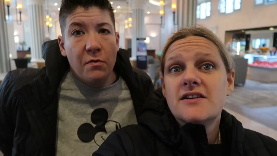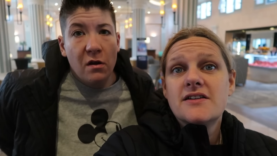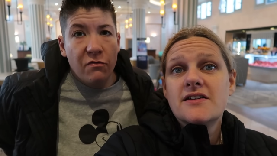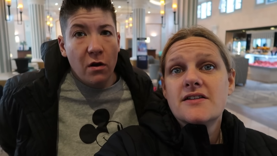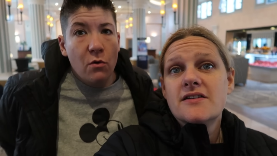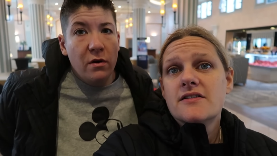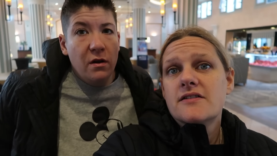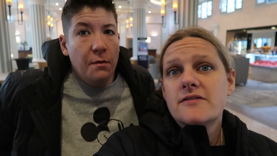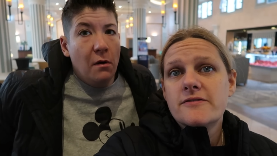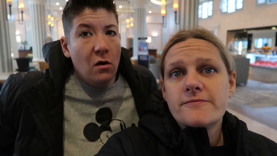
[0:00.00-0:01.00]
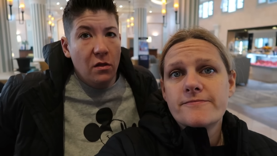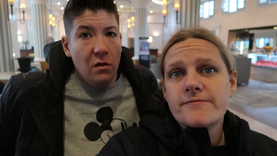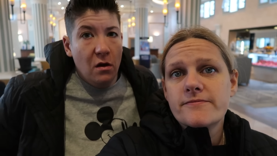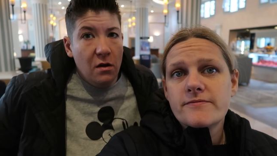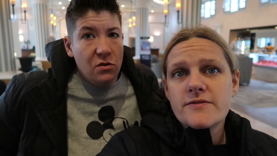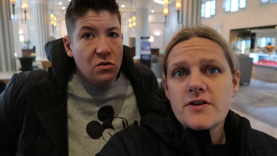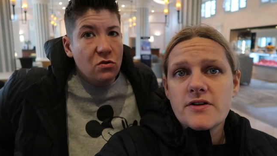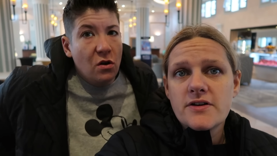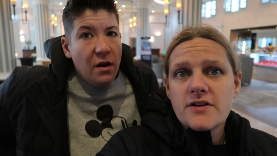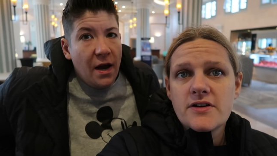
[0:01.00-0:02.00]
Speaker 1: They're pretty frequent in the morning though, it's
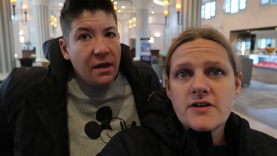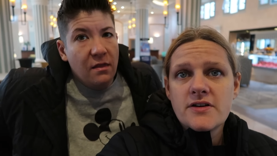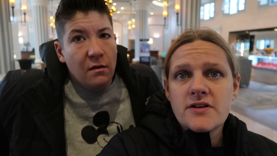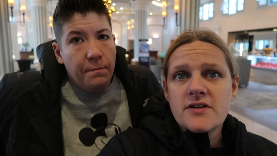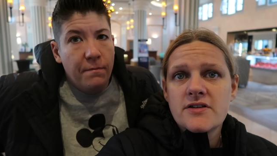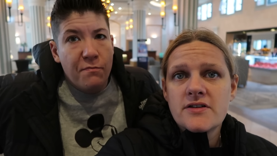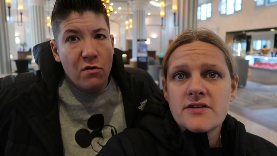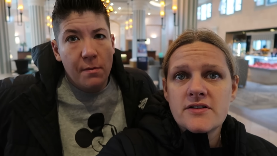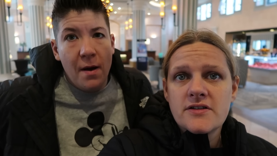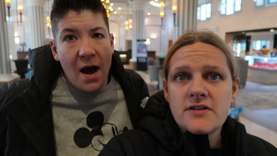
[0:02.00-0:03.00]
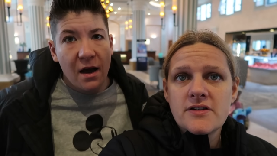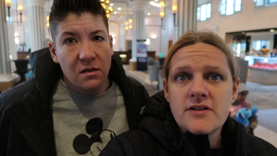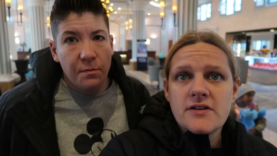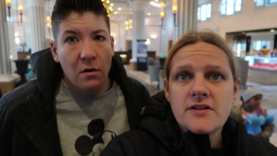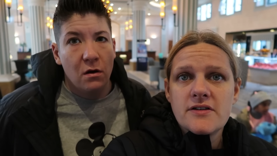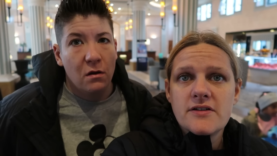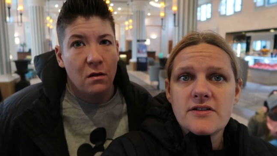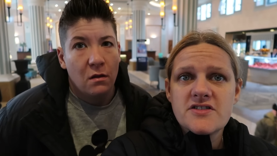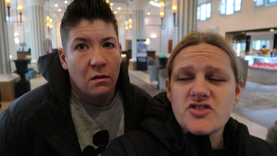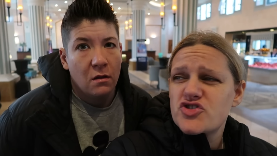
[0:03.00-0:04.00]
just on a night they're pretty packed, but...
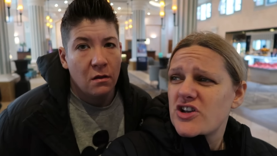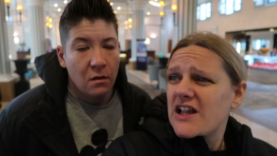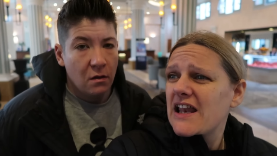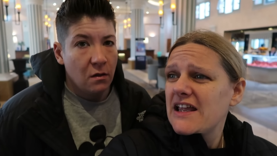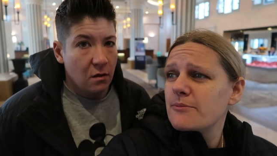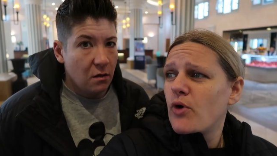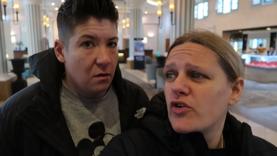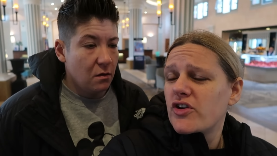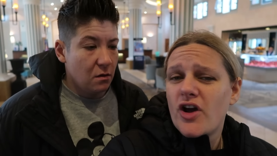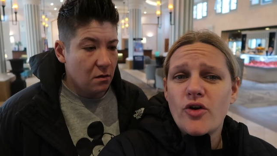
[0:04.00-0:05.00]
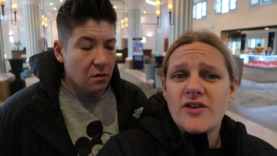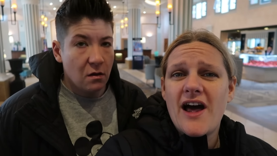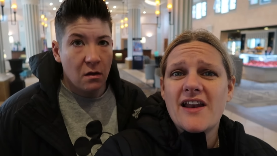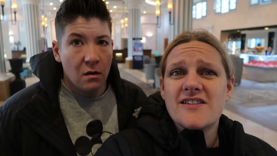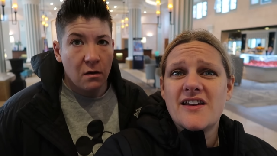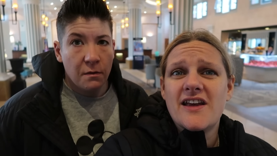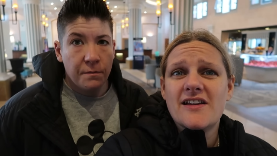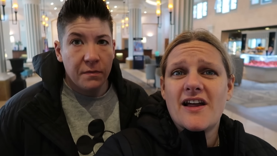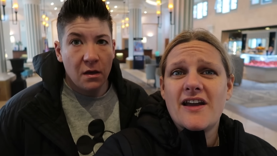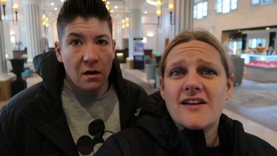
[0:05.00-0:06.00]
Such a clean modern hotel, isn't
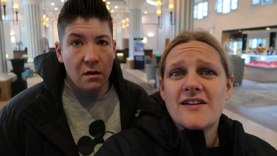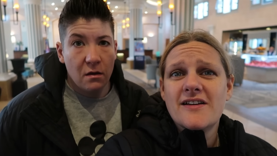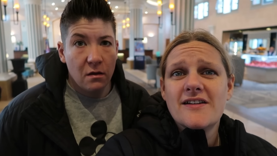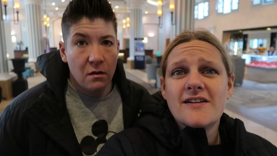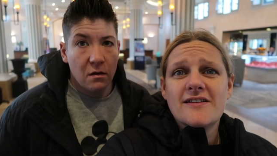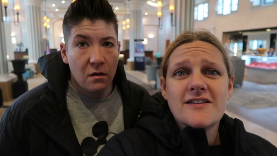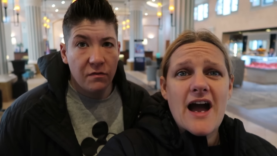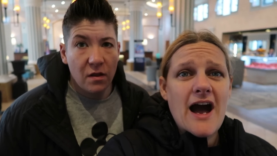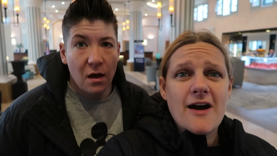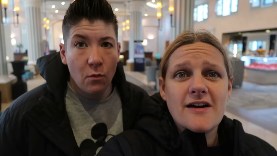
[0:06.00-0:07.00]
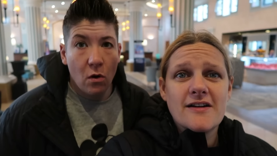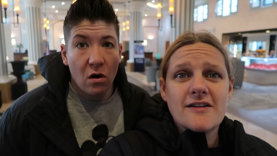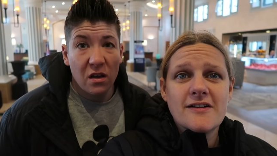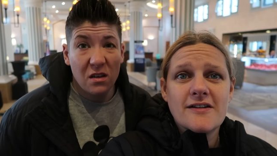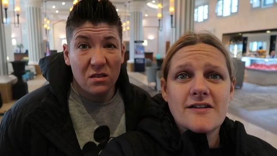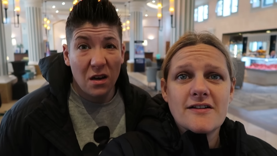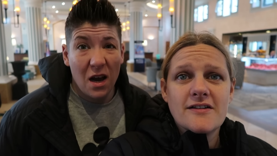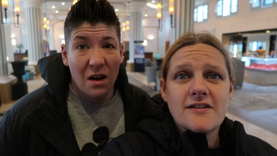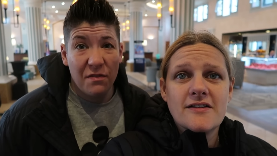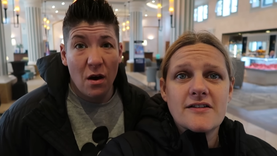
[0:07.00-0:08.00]
it?
Speaker 2: Like, yeah.
Speaker 1: I feel like walking, it's only
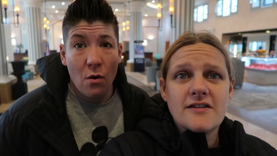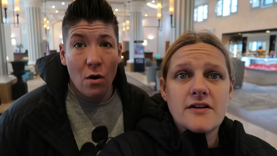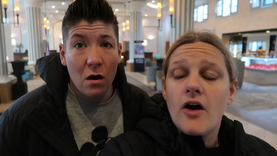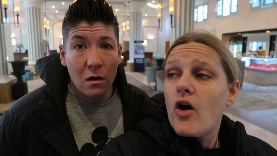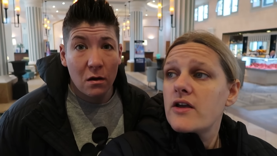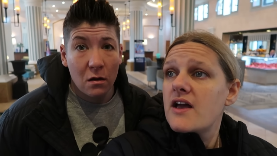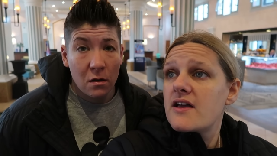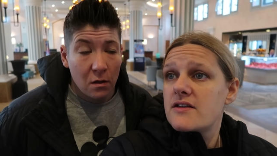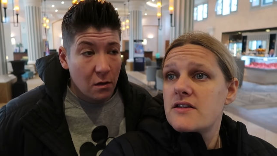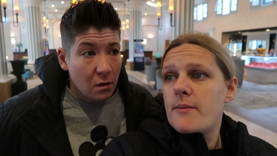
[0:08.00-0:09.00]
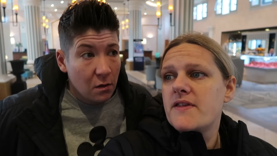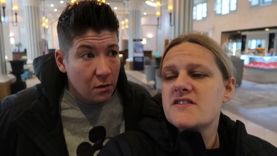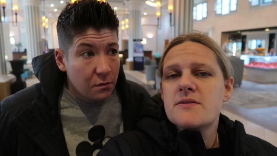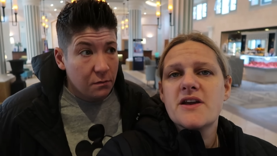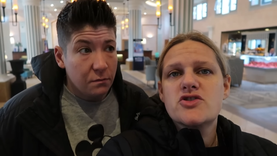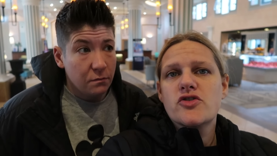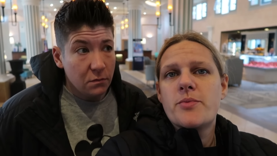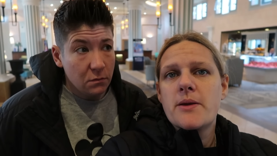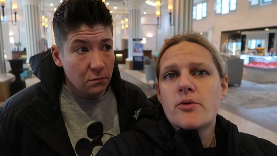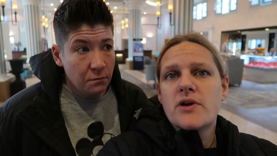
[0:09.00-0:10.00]
half an hour
Speaker 2: walk. Oh yeah, I mean there's a mixture
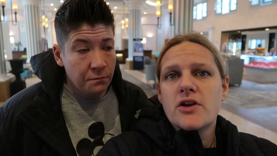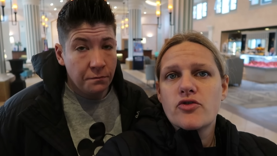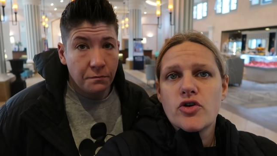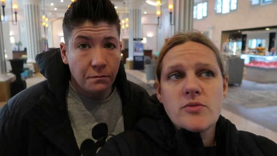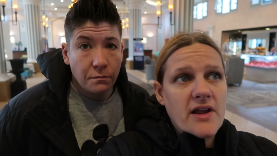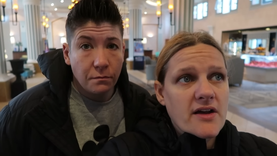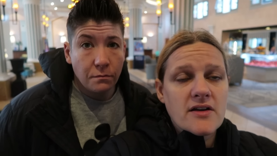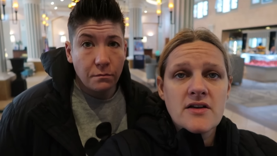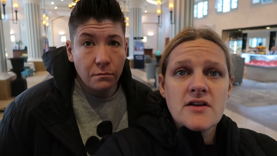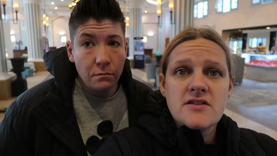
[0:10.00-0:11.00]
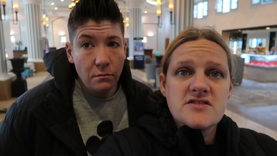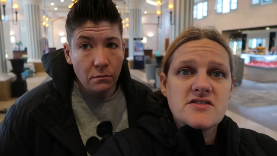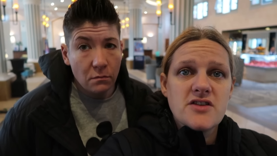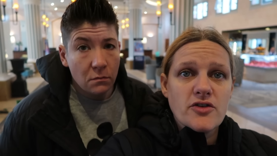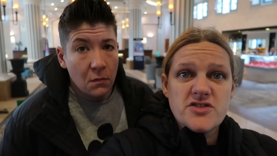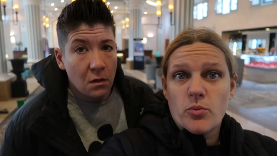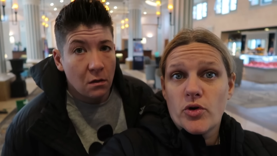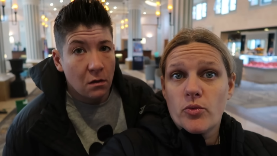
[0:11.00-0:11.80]
of people in the group that, you know, some